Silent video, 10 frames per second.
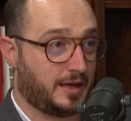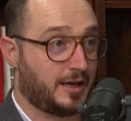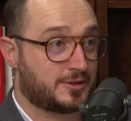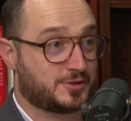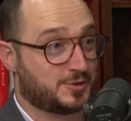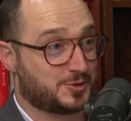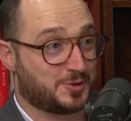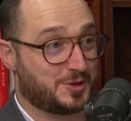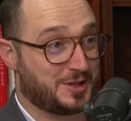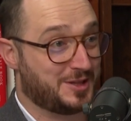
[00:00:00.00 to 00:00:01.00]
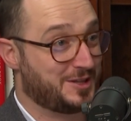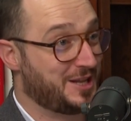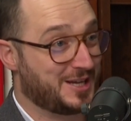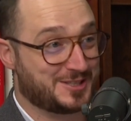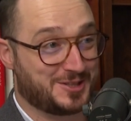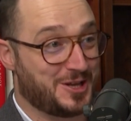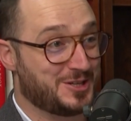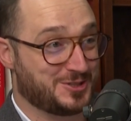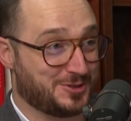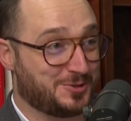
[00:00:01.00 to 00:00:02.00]
Excellent. So then the next
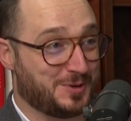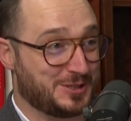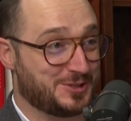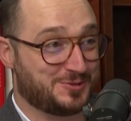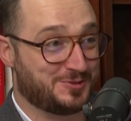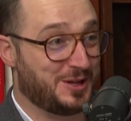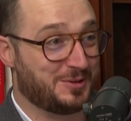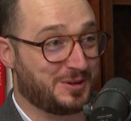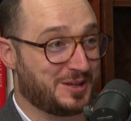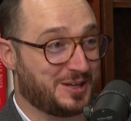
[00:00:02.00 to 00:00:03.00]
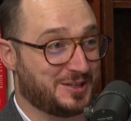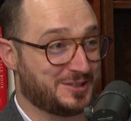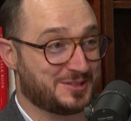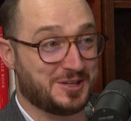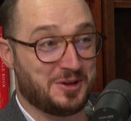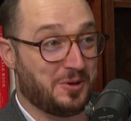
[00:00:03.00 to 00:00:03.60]
logical question following that is,